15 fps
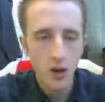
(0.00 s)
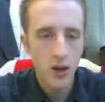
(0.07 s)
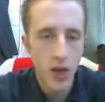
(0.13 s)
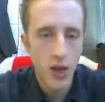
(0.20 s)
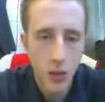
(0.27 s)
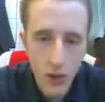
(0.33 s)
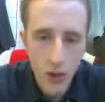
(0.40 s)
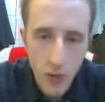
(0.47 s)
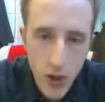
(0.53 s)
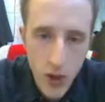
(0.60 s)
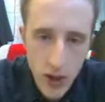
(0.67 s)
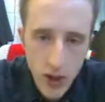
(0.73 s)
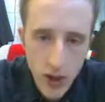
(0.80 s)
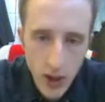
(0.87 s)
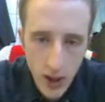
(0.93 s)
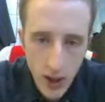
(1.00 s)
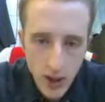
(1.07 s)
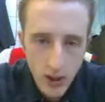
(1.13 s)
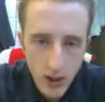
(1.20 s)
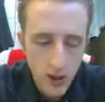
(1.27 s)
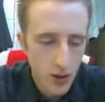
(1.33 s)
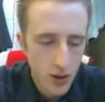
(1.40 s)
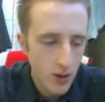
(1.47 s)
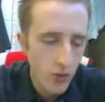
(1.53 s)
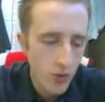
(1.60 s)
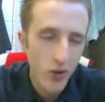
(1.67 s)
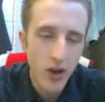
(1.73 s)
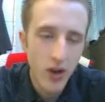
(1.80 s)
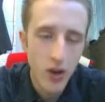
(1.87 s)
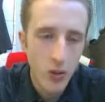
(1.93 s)
Now with them each selected,
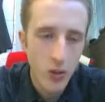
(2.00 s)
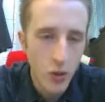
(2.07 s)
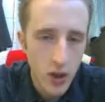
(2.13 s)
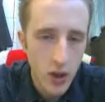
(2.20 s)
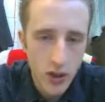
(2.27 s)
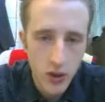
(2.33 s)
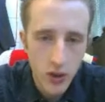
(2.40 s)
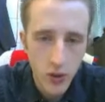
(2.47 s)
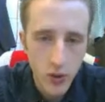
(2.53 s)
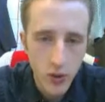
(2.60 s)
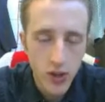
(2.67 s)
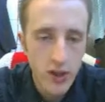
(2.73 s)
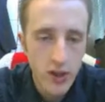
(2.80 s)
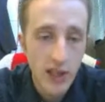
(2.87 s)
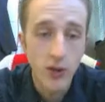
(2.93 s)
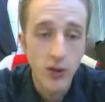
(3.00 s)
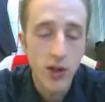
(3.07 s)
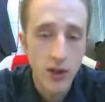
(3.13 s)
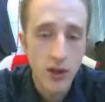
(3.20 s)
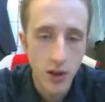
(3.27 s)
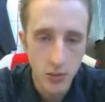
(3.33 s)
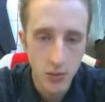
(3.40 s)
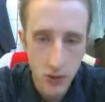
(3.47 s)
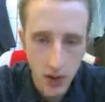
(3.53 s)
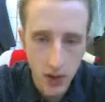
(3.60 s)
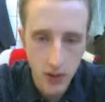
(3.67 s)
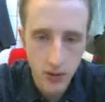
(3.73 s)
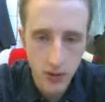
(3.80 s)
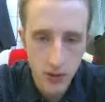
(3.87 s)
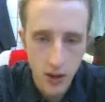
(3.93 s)
we're going to want to center these
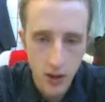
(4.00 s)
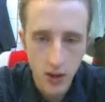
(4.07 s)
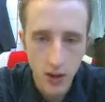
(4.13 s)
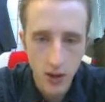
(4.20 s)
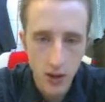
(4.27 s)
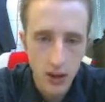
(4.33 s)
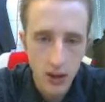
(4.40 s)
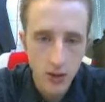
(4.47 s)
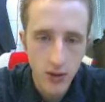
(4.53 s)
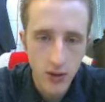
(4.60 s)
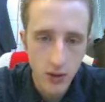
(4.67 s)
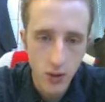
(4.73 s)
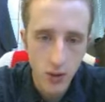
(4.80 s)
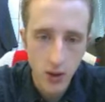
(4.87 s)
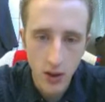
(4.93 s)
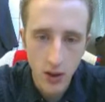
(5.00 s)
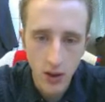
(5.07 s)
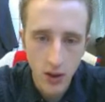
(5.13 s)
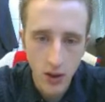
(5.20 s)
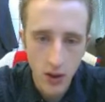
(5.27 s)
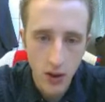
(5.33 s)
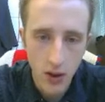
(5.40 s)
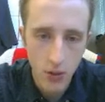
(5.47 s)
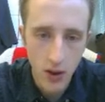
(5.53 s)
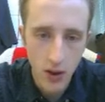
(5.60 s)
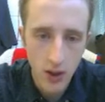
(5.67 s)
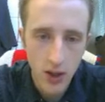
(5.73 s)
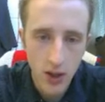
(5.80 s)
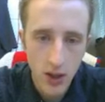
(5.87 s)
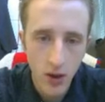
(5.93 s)
objects so they look nice. So we're going to click on the
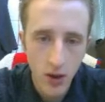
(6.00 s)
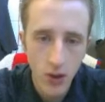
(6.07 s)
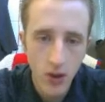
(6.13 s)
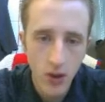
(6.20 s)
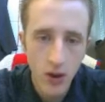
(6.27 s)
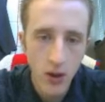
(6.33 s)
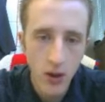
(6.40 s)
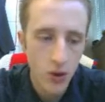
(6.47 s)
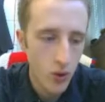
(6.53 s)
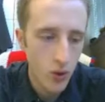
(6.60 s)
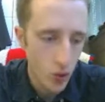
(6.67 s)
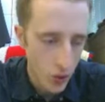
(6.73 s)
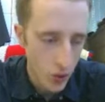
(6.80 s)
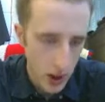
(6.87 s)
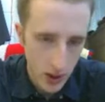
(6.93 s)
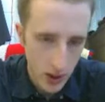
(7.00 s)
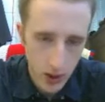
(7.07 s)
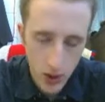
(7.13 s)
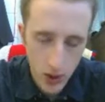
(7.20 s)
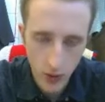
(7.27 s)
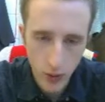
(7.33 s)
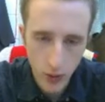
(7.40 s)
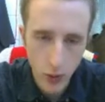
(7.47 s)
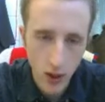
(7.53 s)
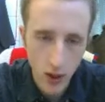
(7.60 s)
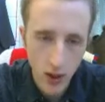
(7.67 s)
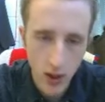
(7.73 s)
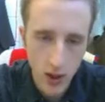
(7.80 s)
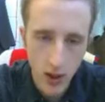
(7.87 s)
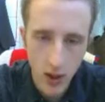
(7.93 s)
rectangle, hold down the shift
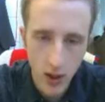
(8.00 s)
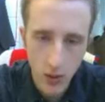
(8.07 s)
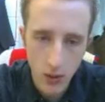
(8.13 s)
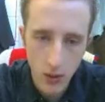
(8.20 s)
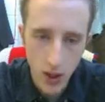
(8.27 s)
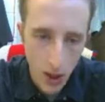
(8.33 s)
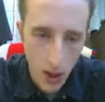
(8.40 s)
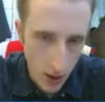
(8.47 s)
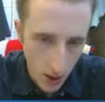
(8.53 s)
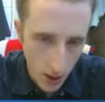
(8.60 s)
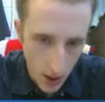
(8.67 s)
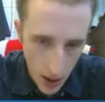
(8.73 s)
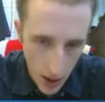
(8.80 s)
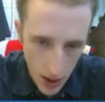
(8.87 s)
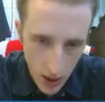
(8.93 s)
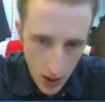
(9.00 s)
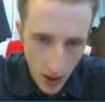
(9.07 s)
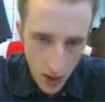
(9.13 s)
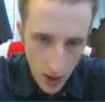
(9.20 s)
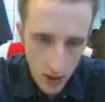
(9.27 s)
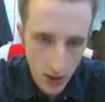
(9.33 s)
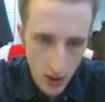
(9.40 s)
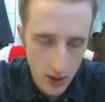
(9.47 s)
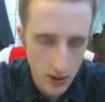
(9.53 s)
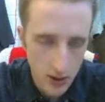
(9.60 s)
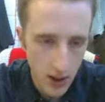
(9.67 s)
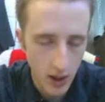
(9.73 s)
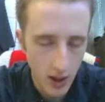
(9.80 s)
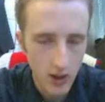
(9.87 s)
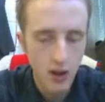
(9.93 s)
button, and then we can click on anything on the
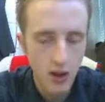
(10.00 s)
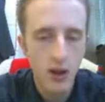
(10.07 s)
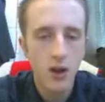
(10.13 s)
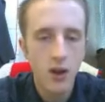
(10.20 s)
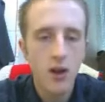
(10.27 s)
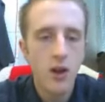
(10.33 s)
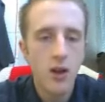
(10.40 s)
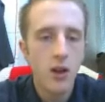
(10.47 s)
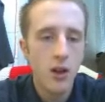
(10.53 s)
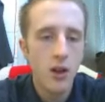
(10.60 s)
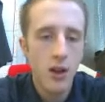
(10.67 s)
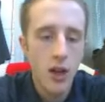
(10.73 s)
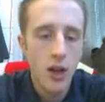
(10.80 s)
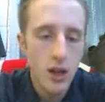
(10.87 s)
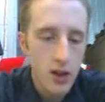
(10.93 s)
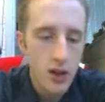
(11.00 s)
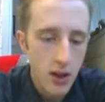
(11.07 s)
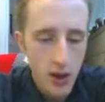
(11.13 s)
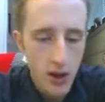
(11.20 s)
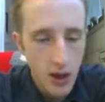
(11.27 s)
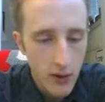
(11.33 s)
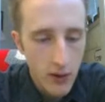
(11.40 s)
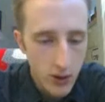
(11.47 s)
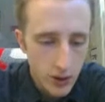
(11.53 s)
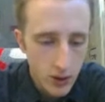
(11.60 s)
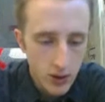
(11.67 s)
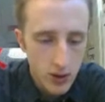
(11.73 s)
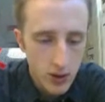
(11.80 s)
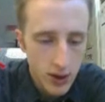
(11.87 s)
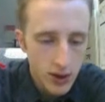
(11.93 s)
inside. And then after they're
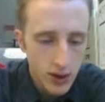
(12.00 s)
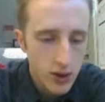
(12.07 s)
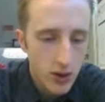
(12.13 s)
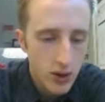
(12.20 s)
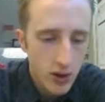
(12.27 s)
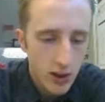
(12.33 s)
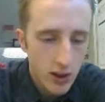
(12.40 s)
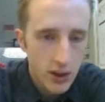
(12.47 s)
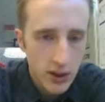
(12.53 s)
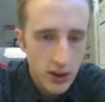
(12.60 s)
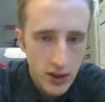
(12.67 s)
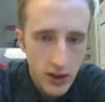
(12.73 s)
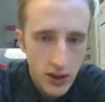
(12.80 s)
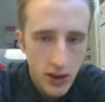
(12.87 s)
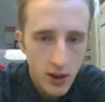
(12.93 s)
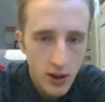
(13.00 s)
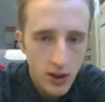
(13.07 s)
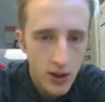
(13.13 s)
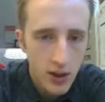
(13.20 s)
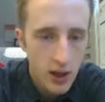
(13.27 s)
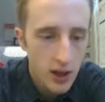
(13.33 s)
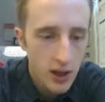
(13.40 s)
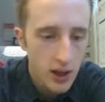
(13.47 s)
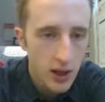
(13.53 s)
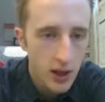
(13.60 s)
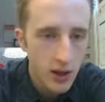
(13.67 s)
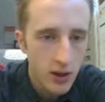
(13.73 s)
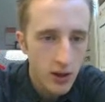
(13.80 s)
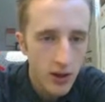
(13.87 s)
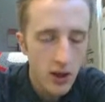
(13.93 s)
selected, you're going to hit C and
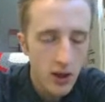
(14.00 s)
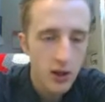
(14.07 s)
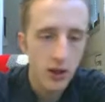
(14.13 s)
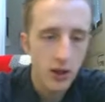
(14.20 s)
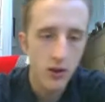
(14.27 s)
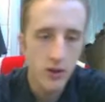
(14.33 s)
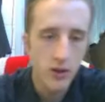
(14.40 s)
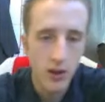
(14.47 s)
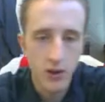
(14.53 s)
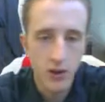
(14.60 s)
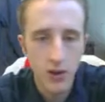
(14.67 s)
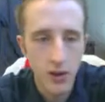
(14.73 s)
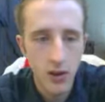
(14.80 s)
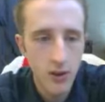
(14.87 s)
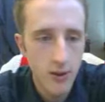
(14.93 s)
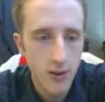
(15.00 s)
E, and that'll center it.